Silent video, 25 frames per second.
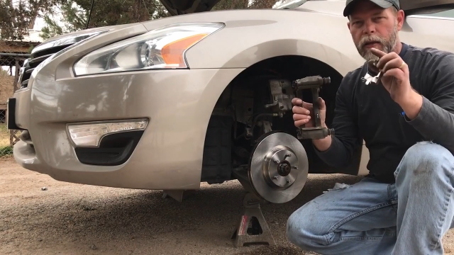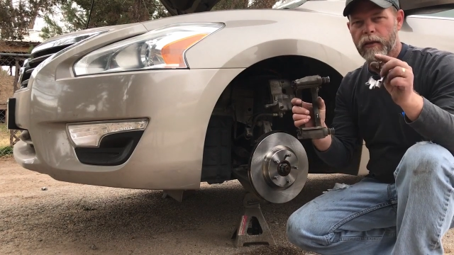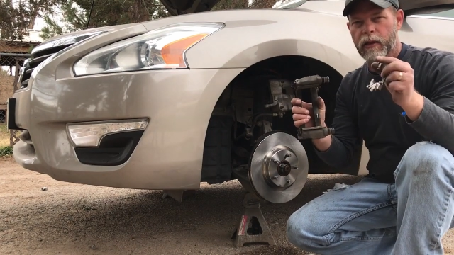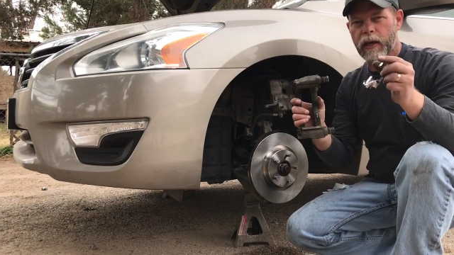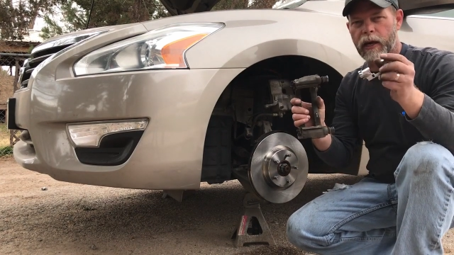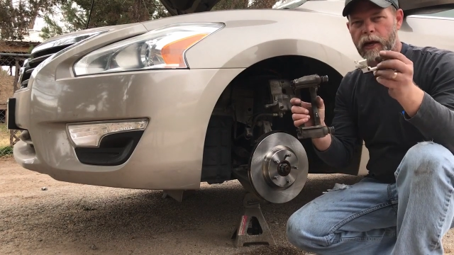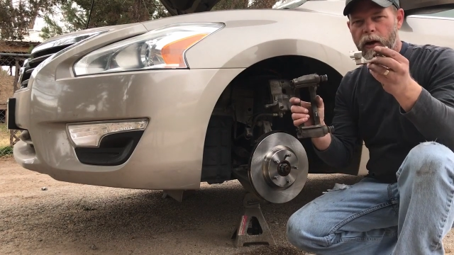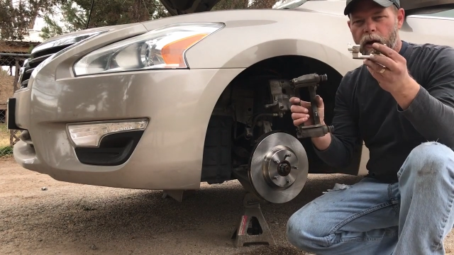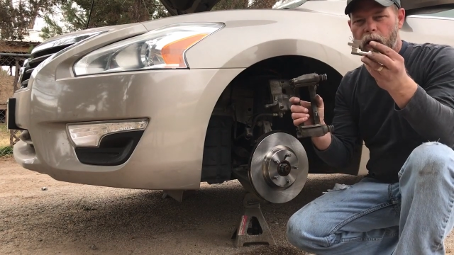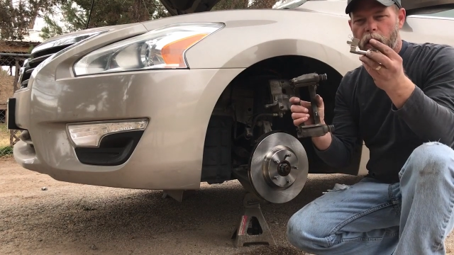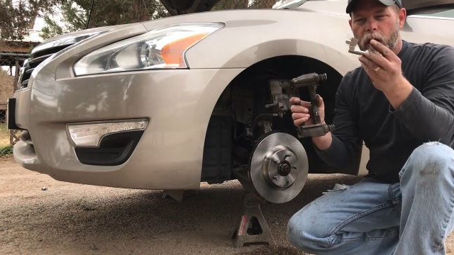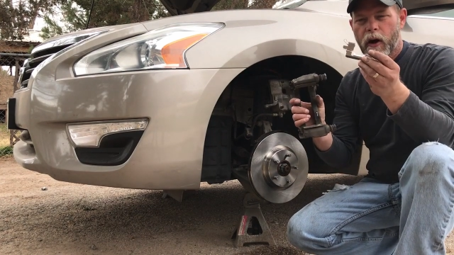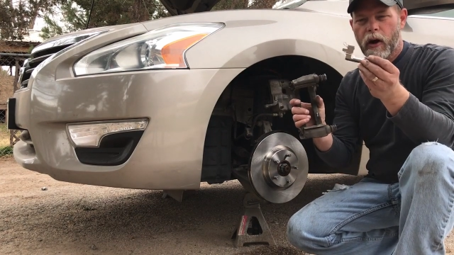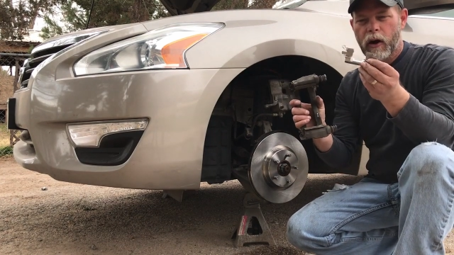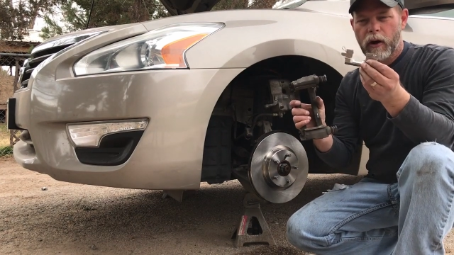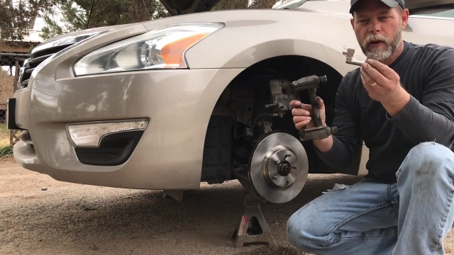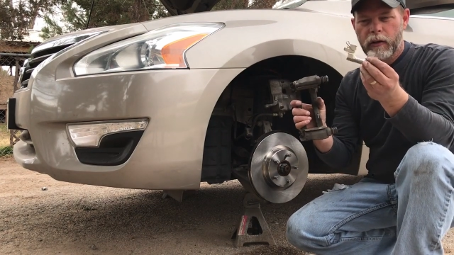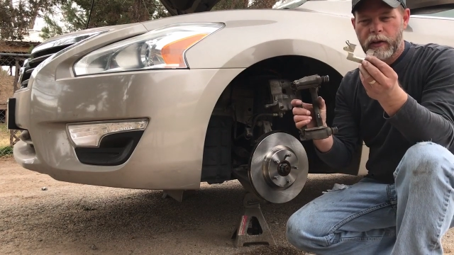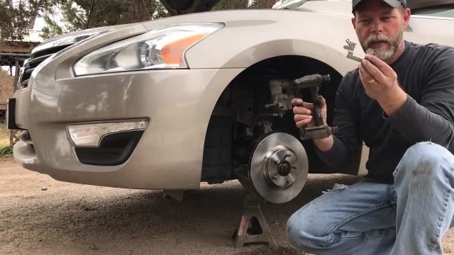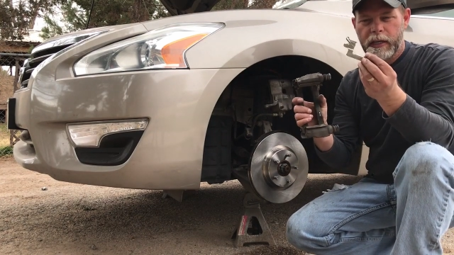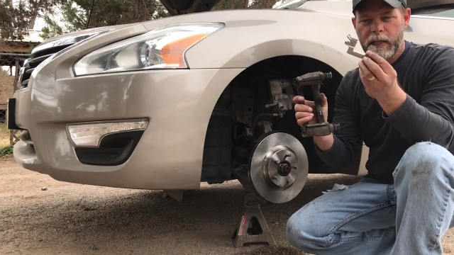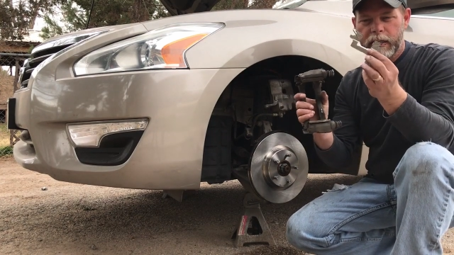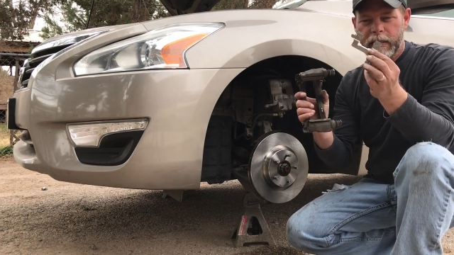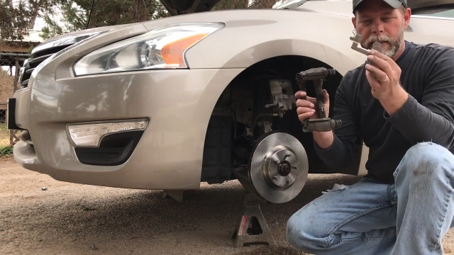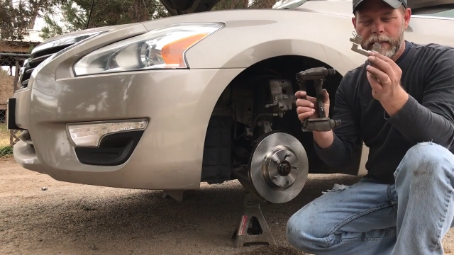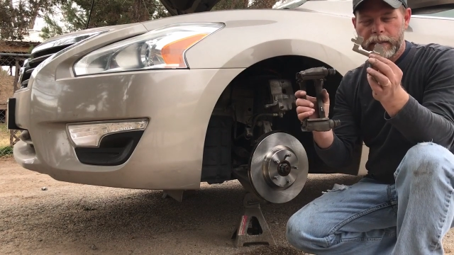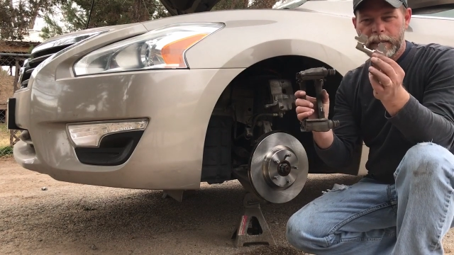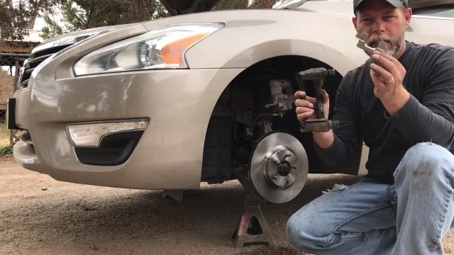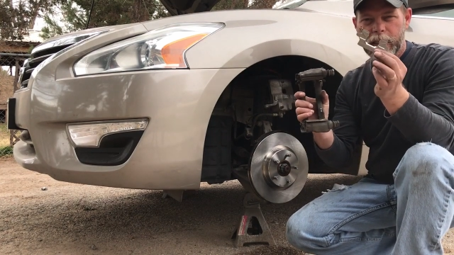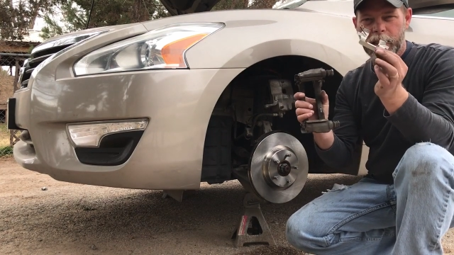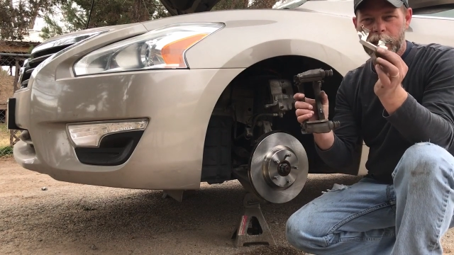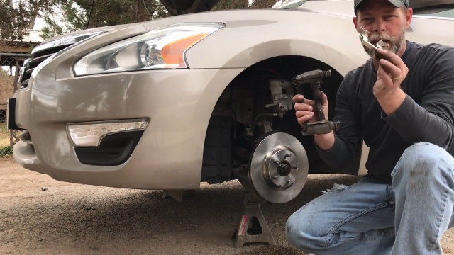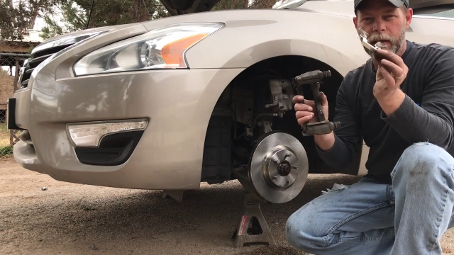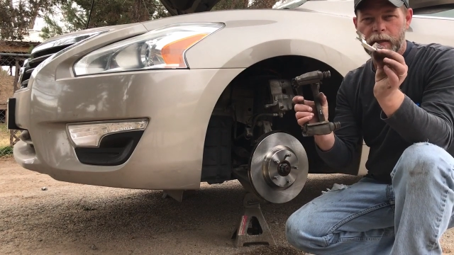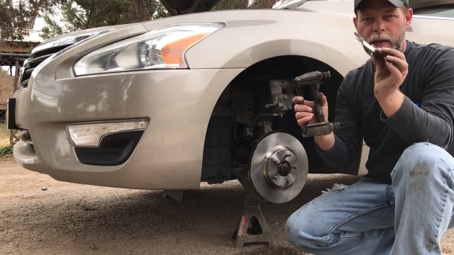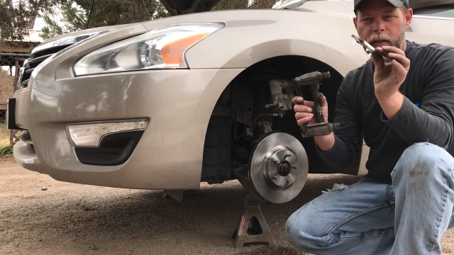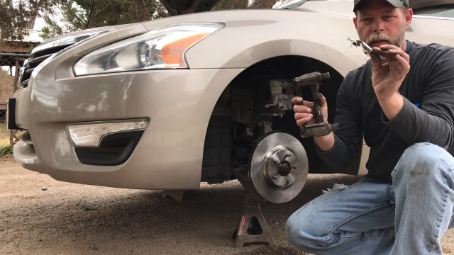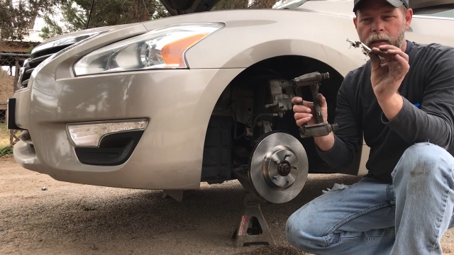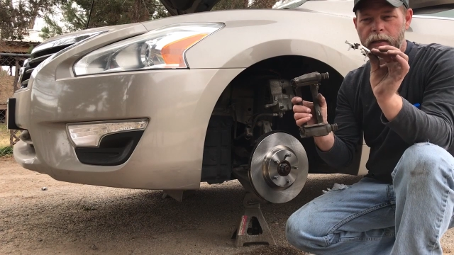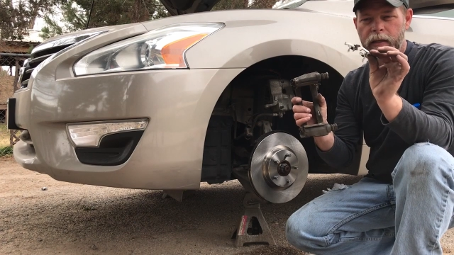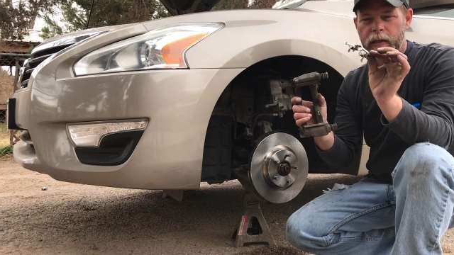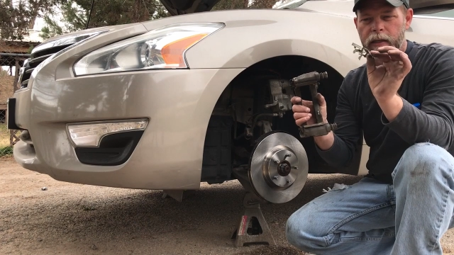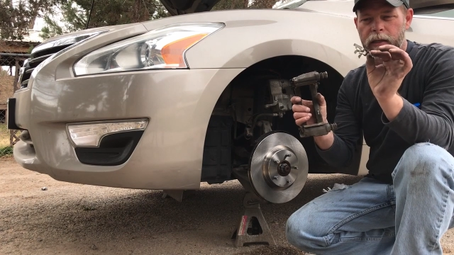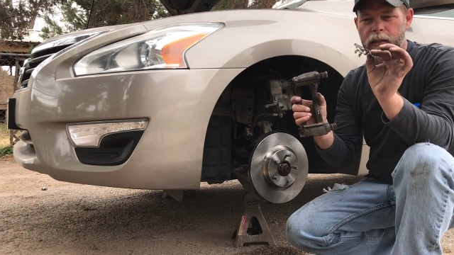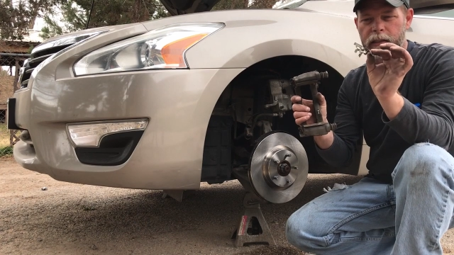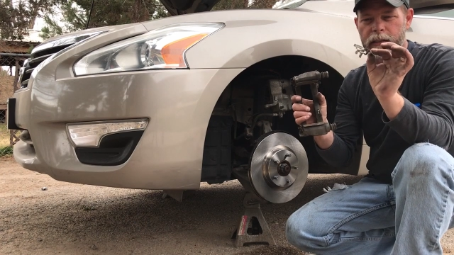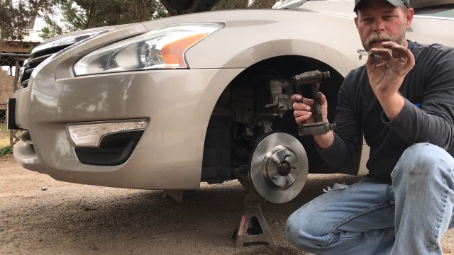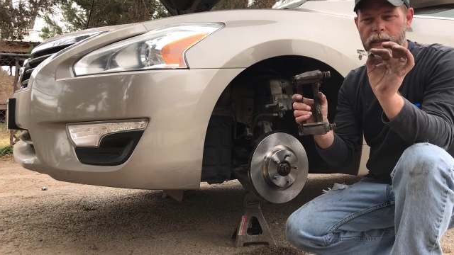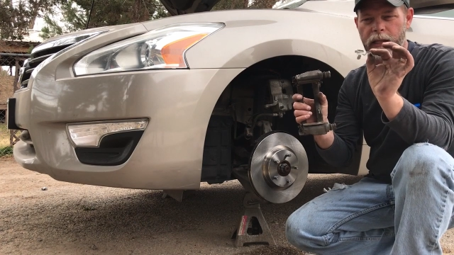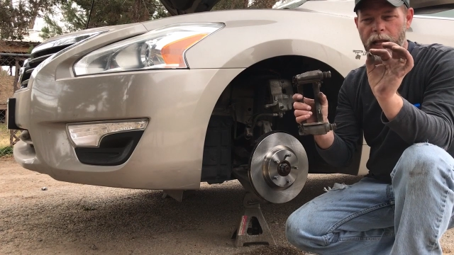there are these
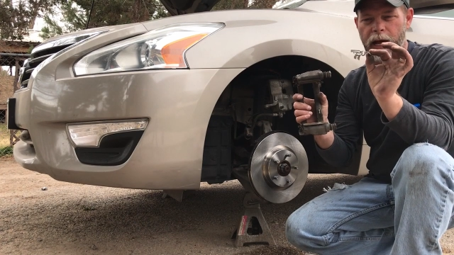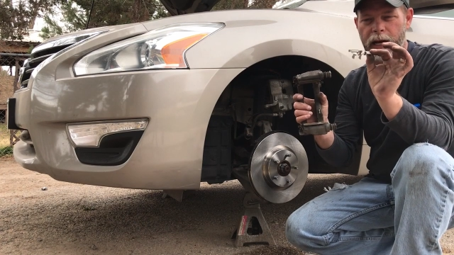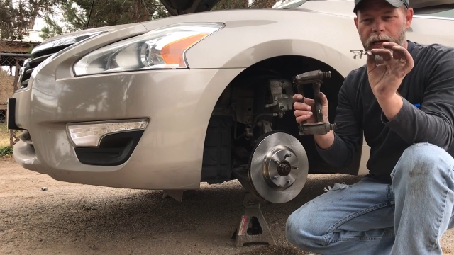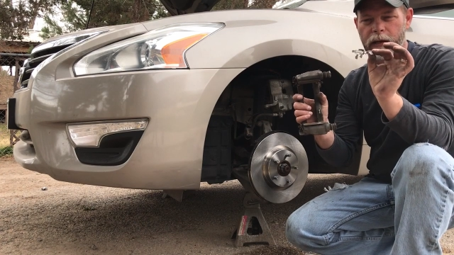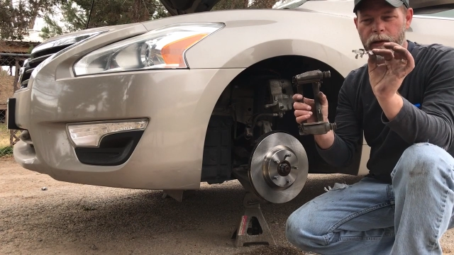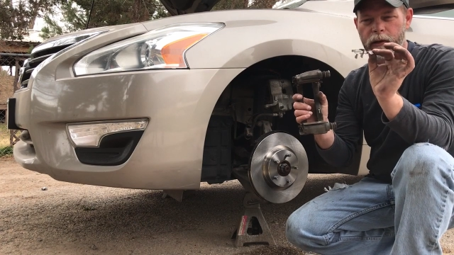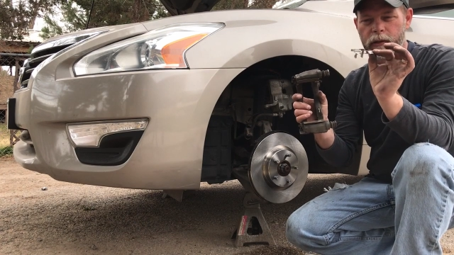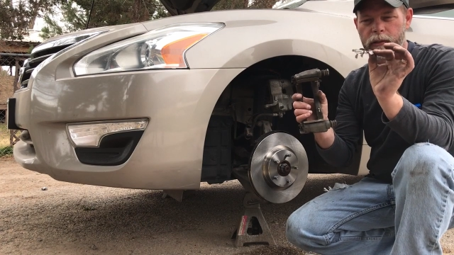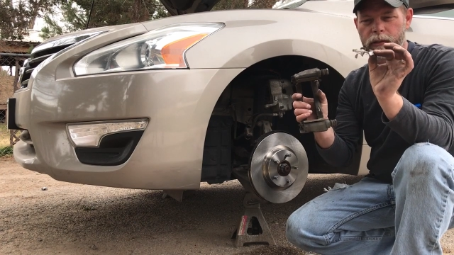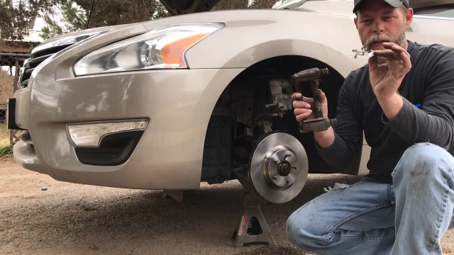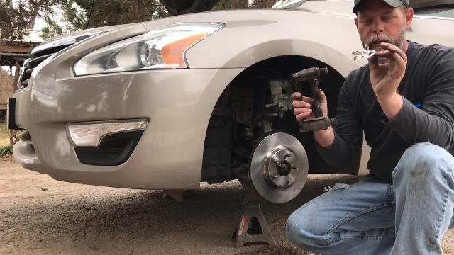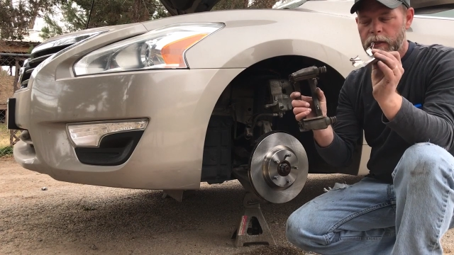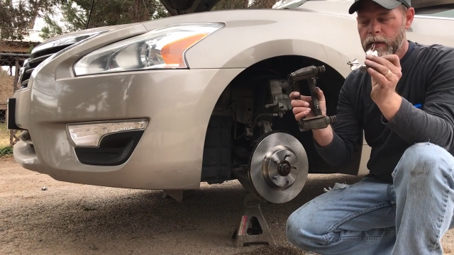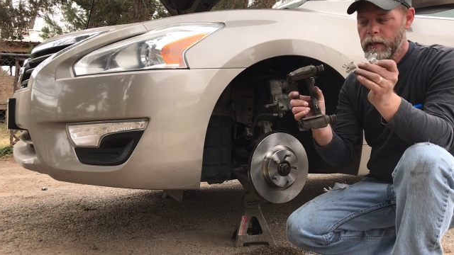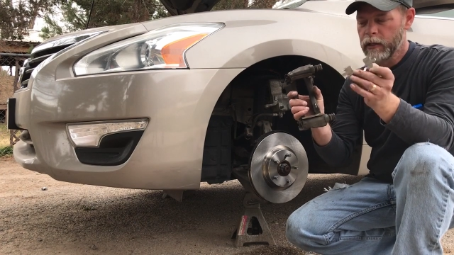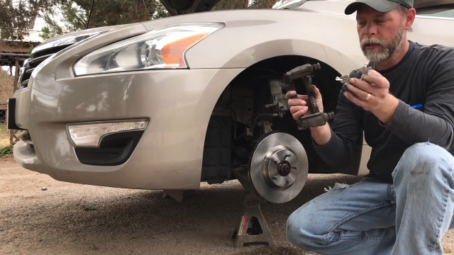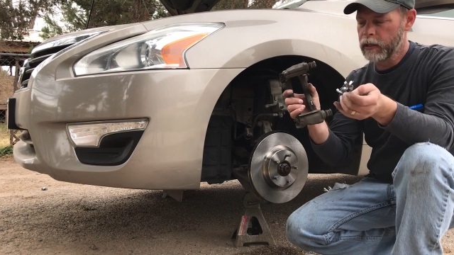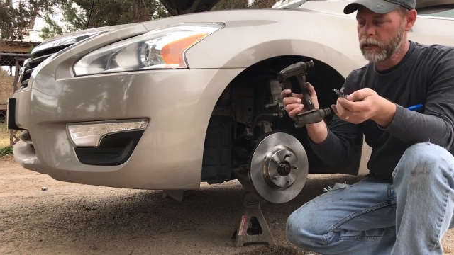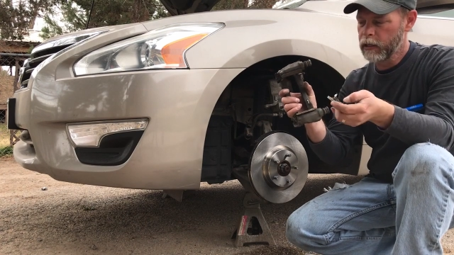sliders